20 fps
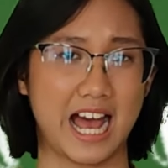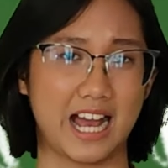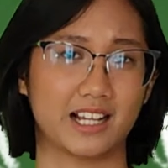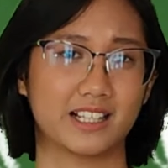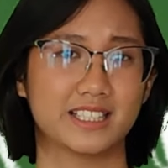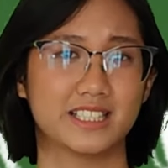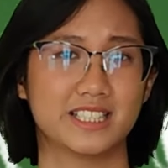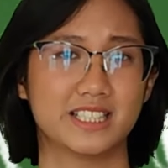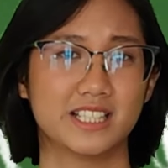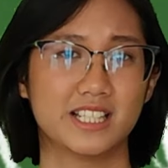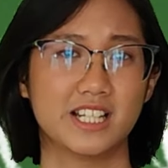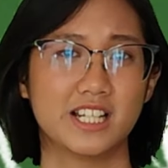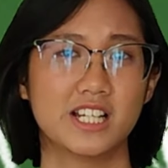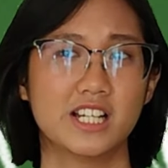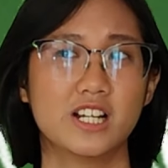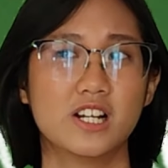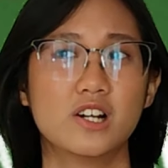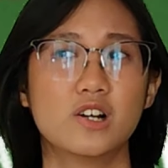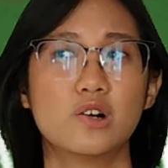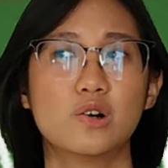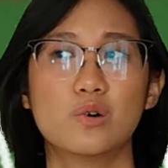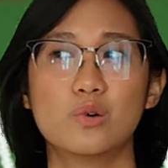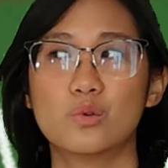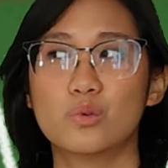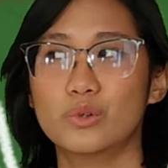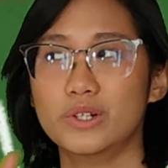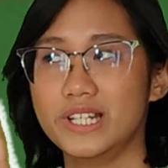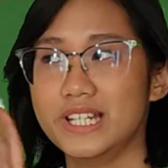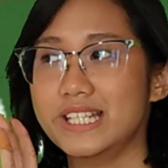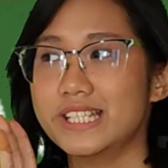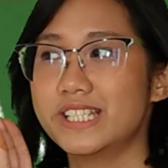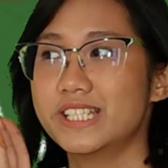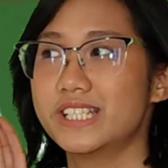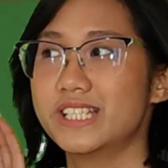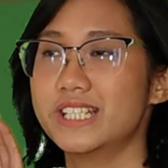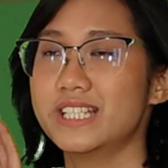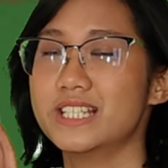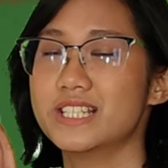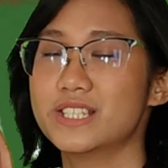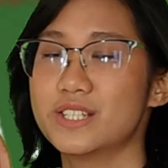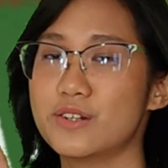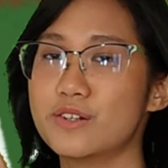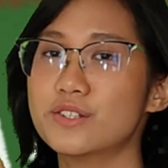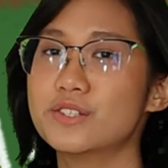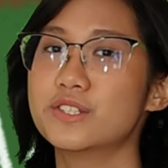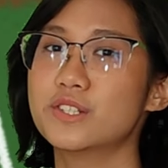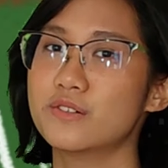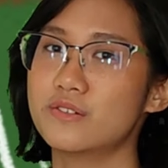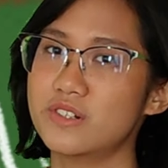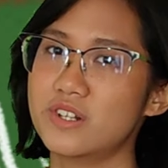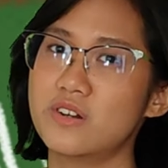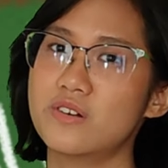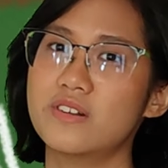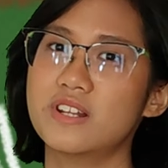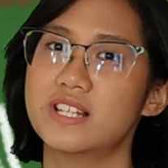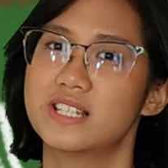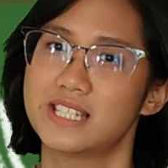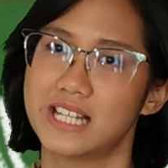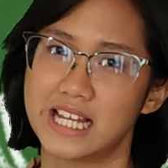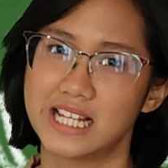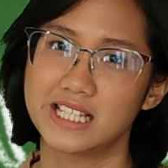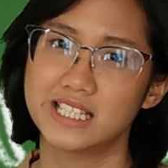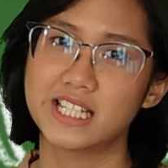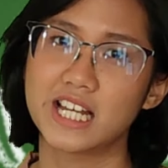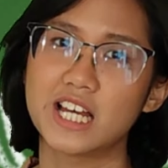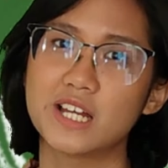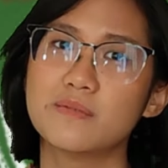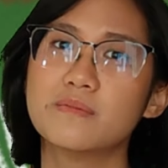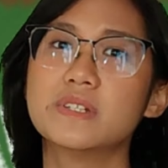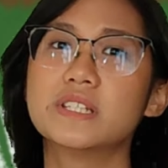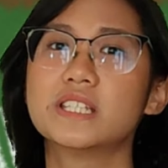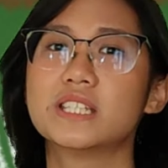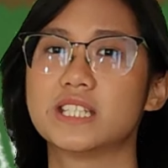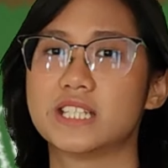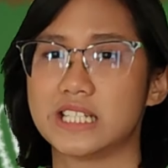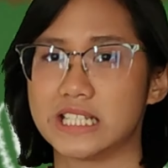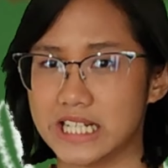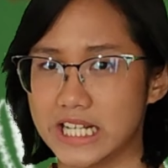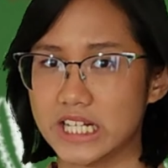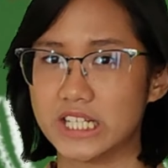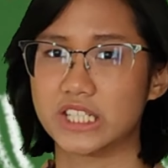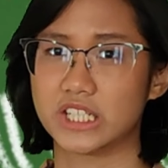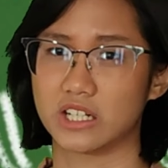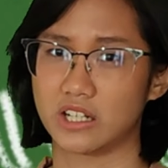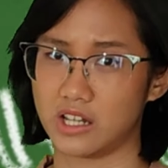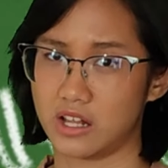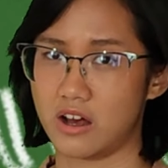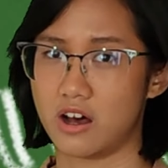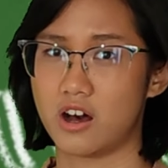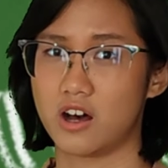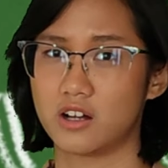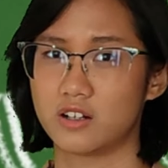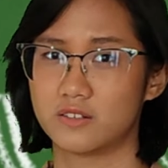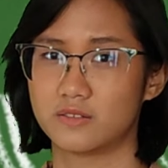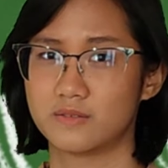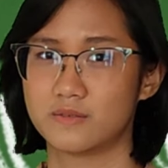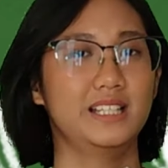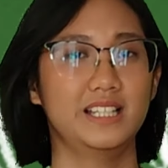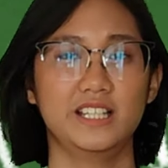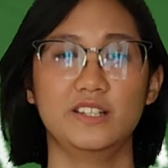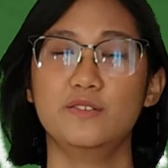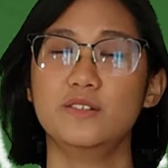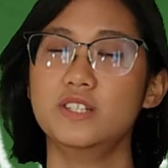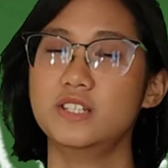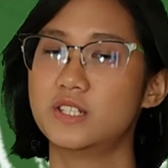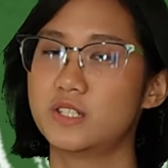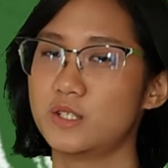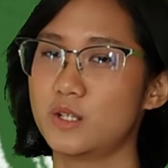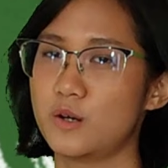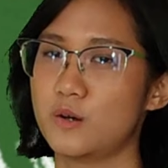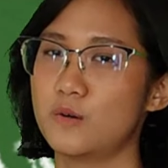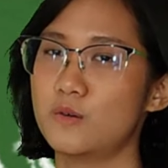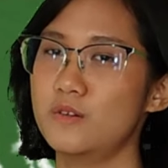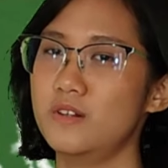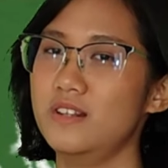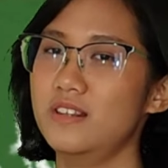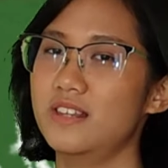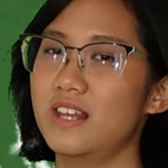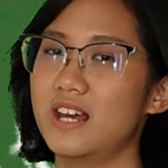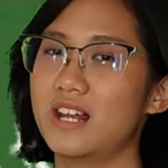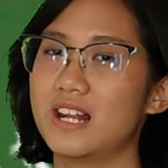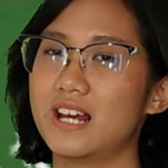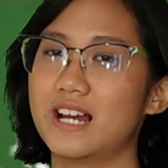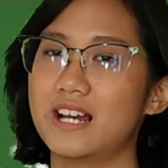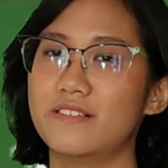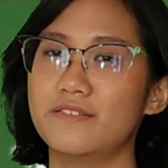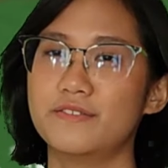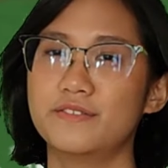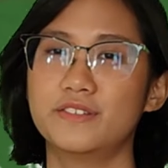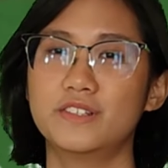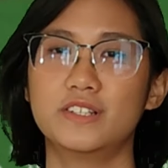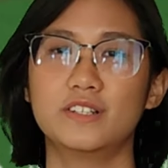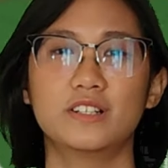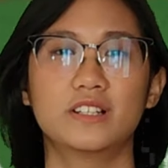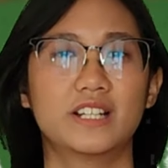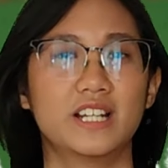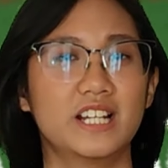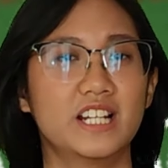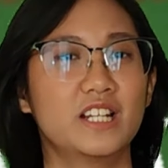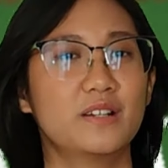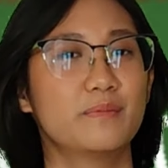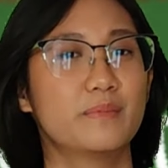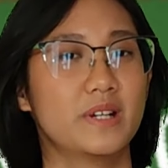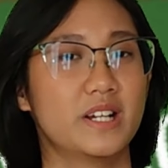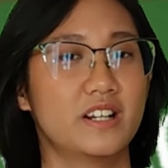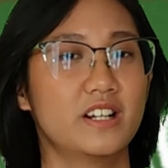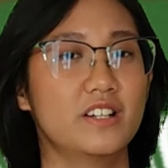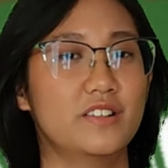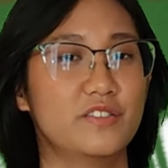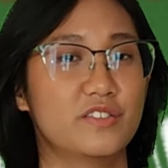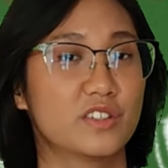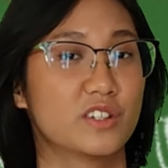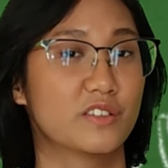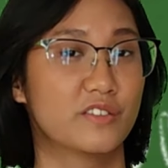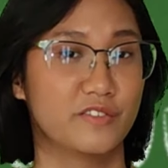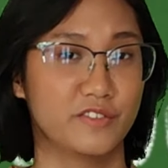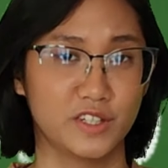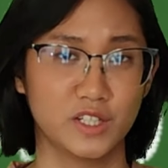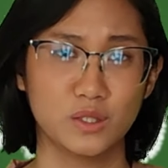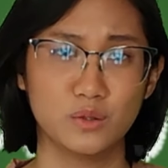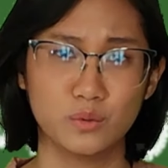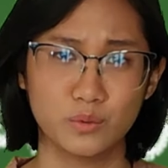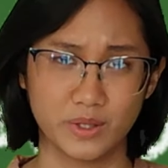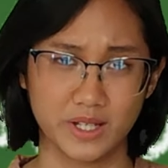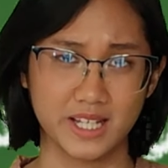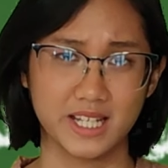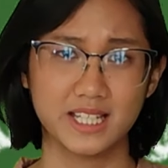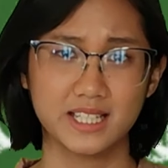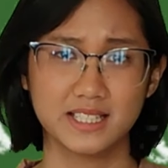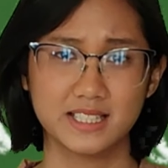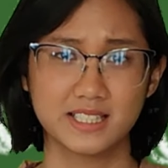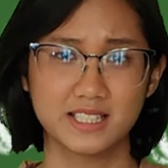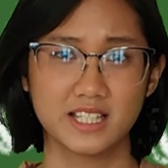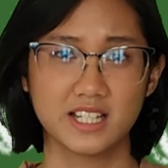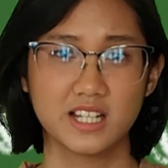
Act, which is also known as anti-miscegenation law. It was known that after getting married for a few weeks,